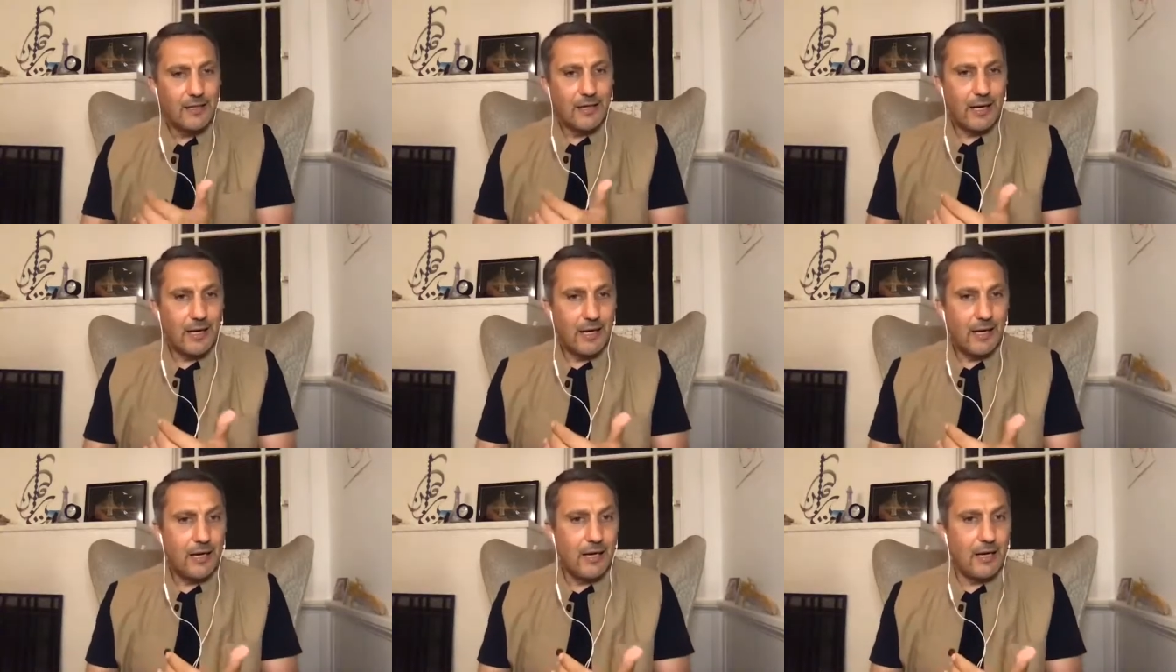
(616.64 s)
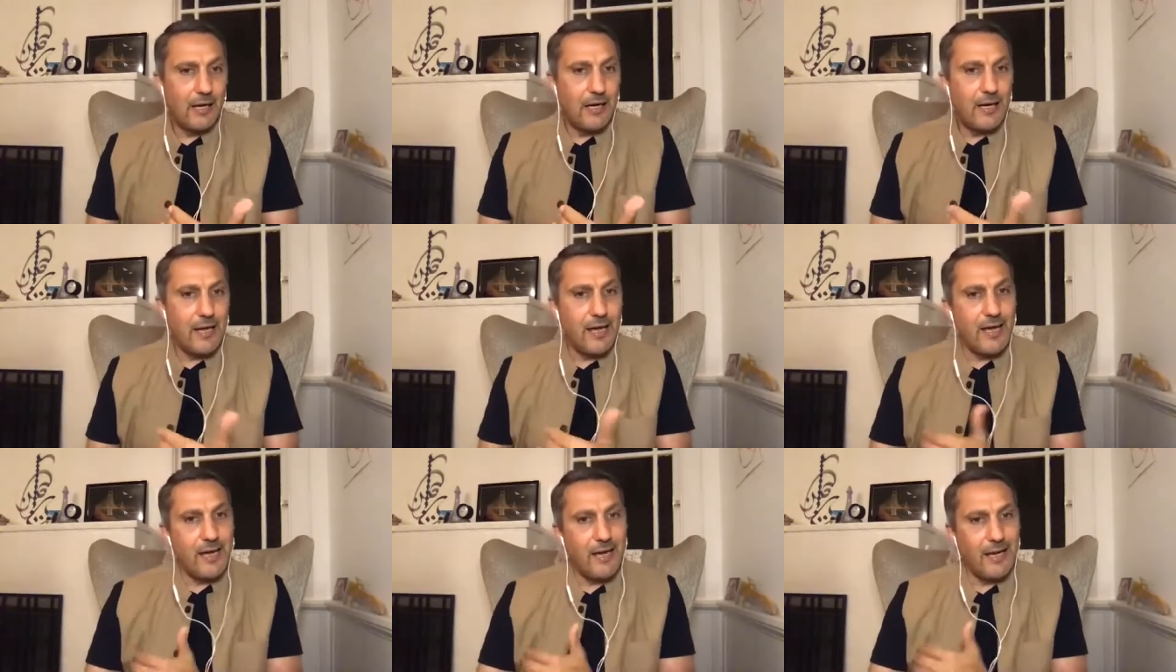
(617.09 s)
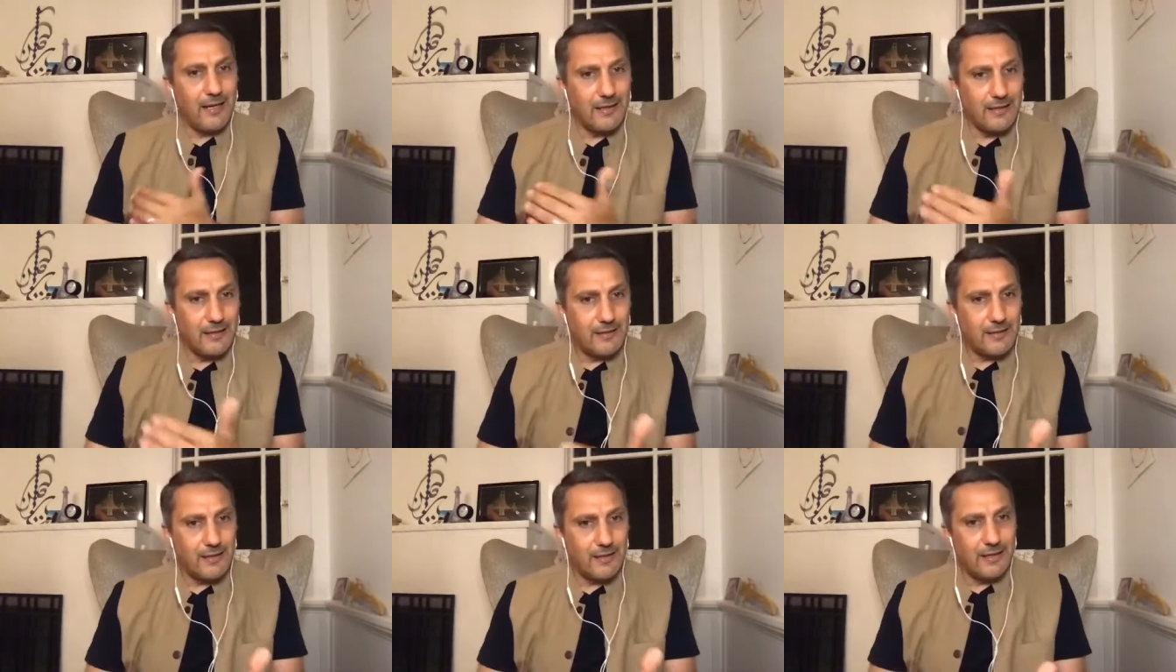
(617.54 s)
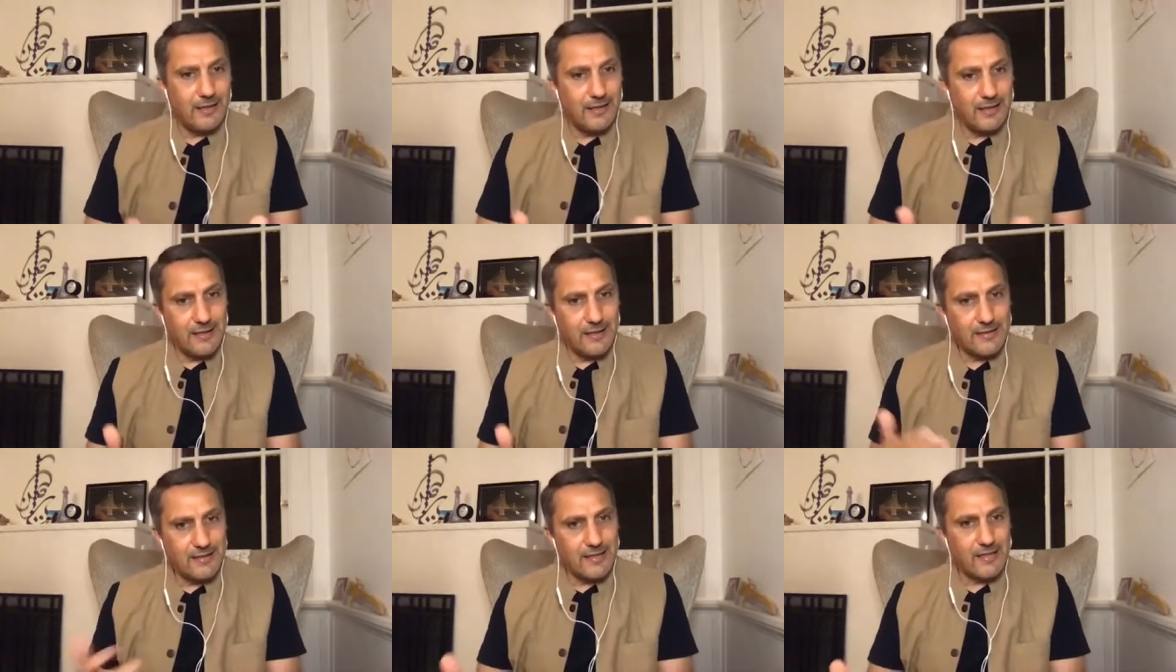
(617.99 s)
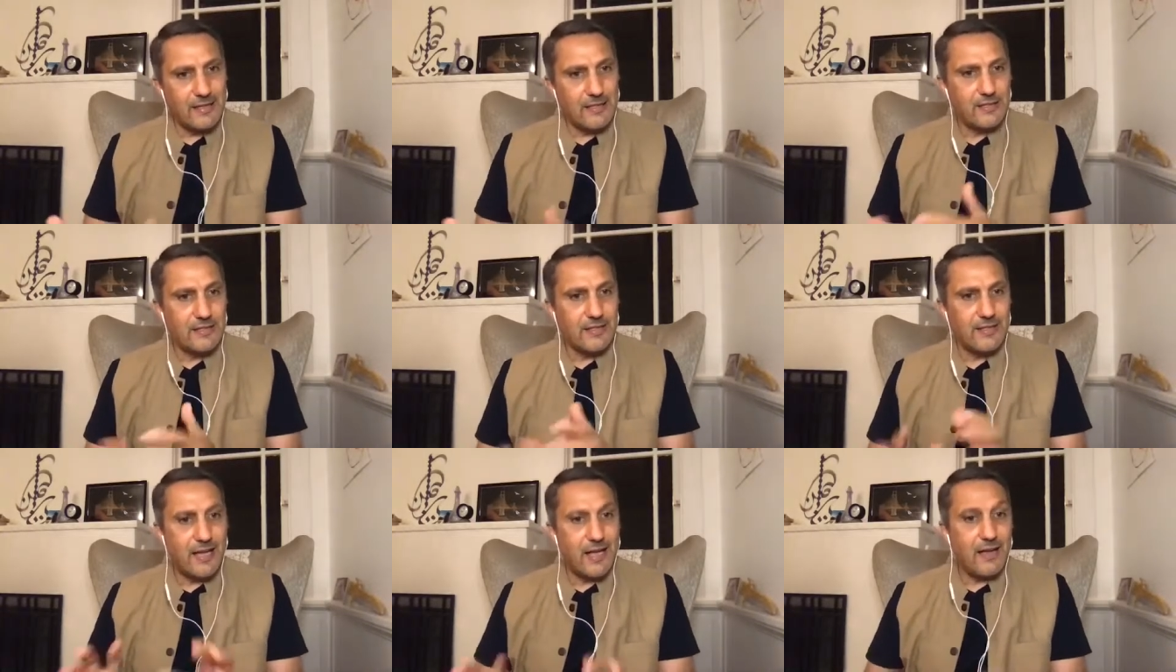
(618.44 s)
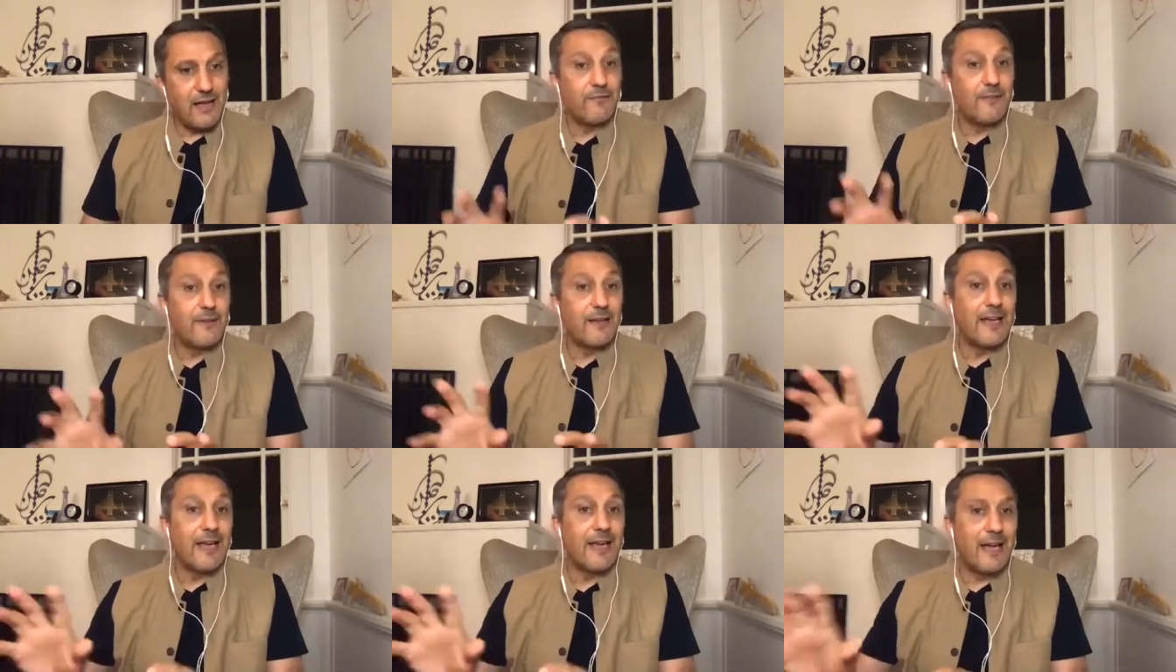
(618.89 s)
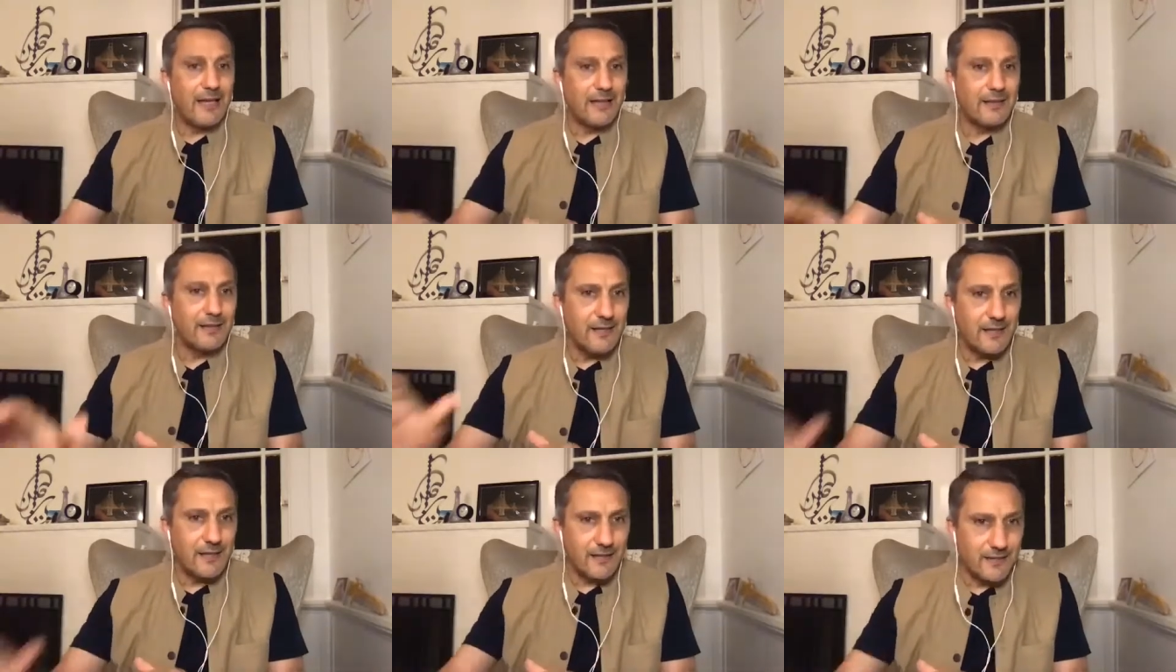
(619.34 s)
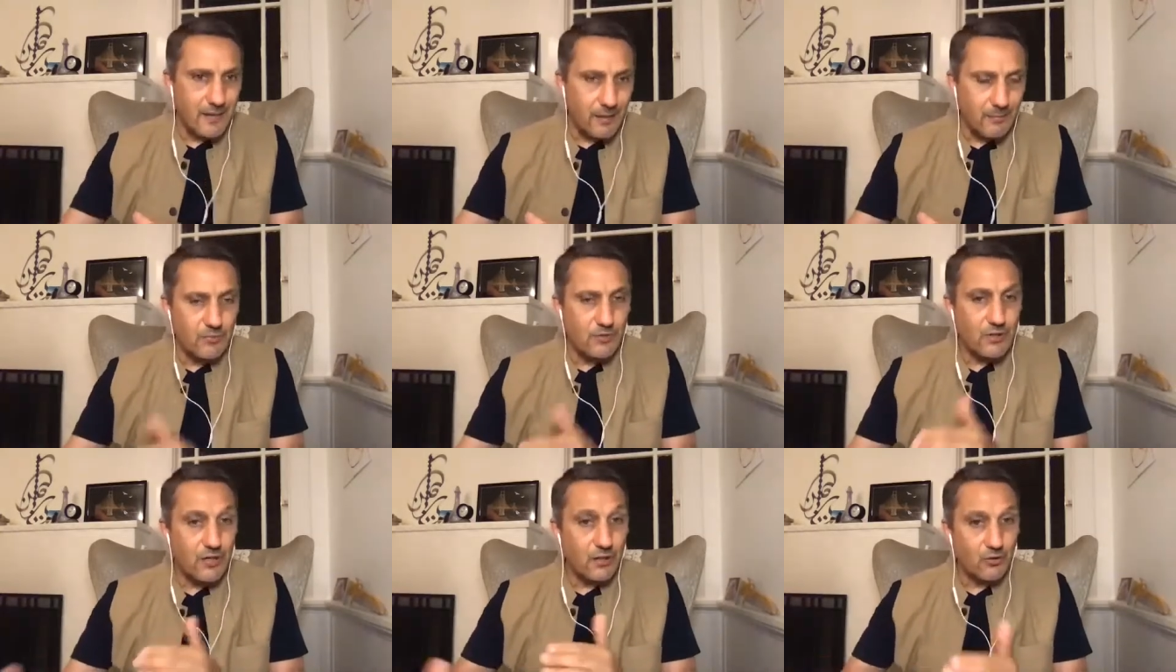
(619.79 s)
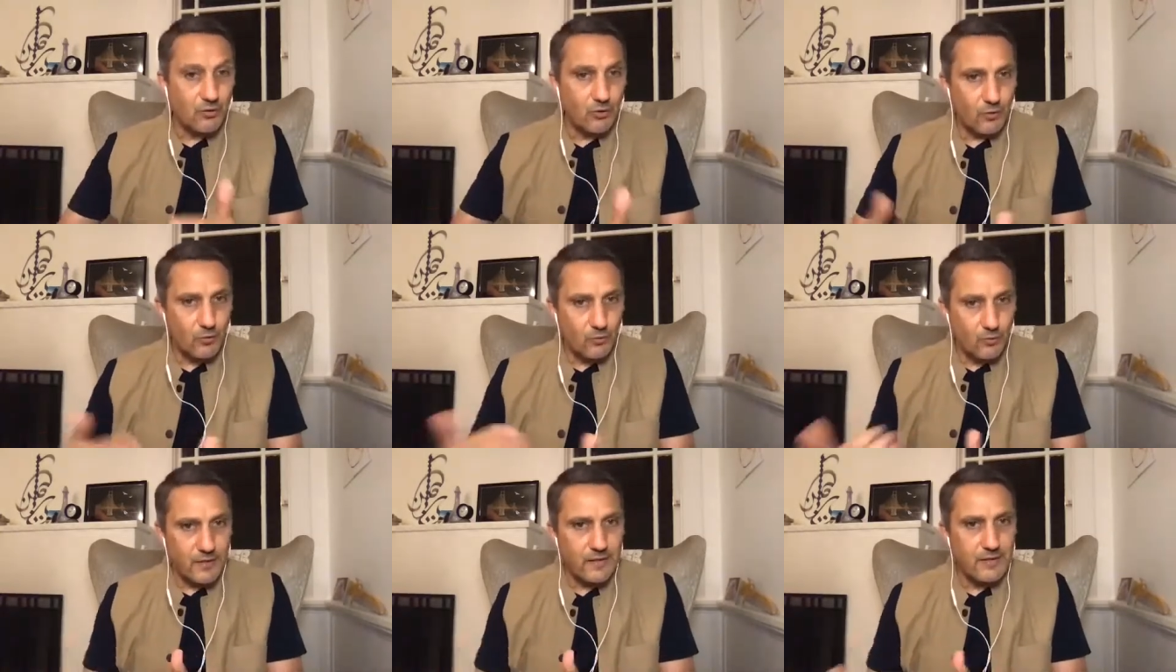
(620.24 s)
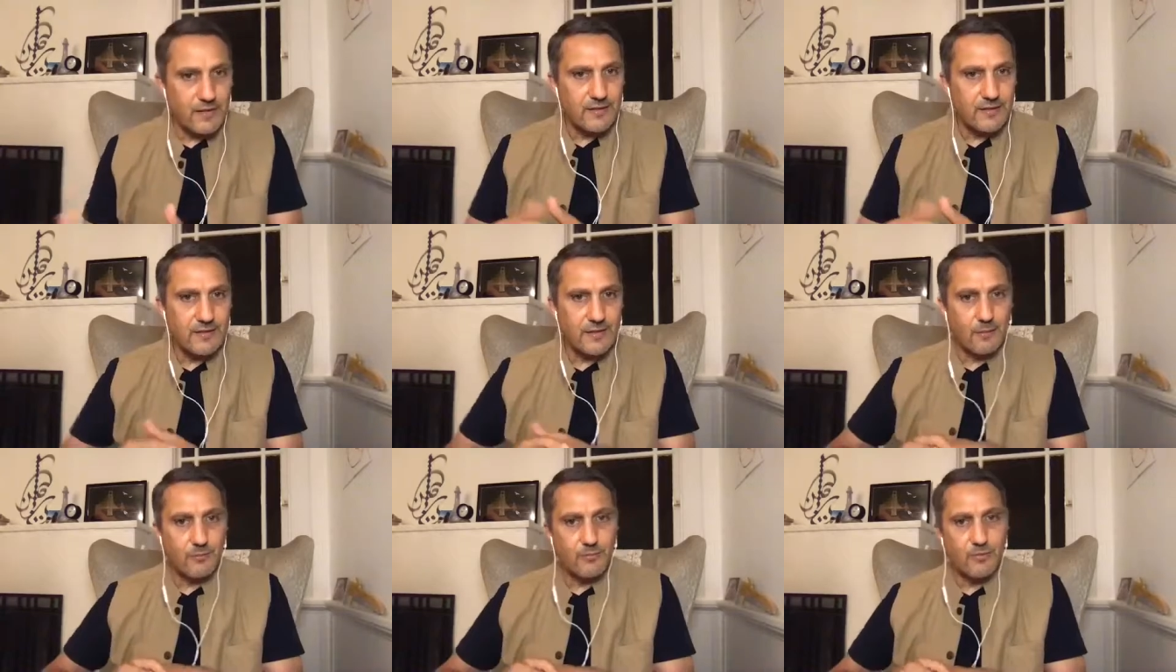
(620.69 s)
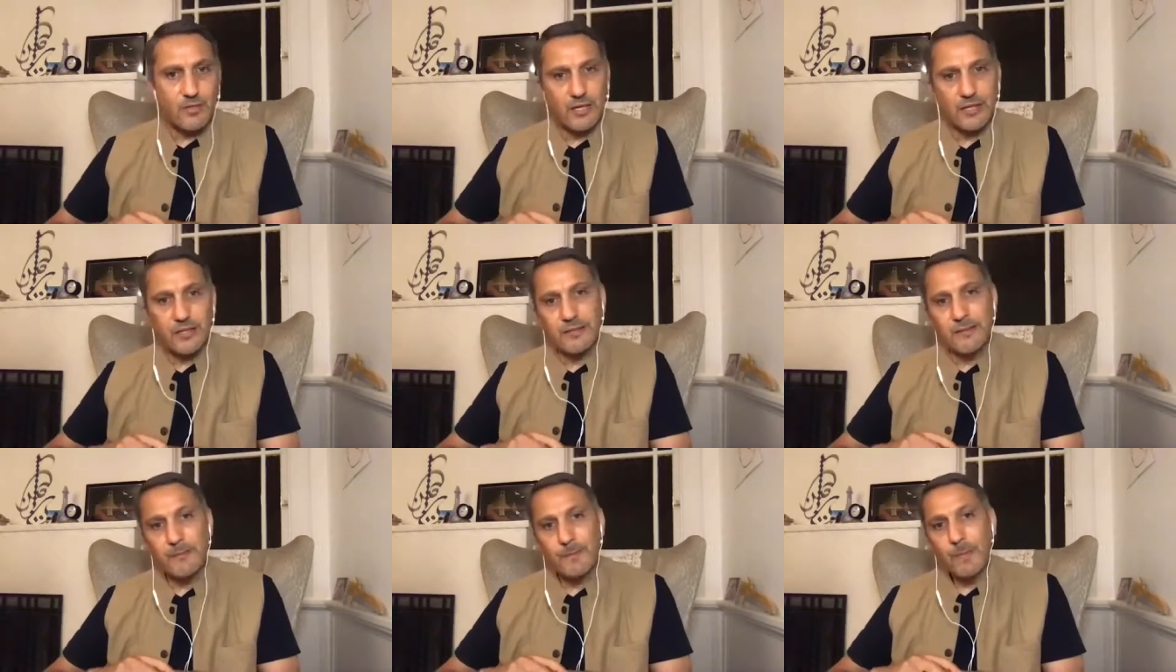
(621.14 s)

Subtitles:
and in a sense laughing at the subject or with the subject,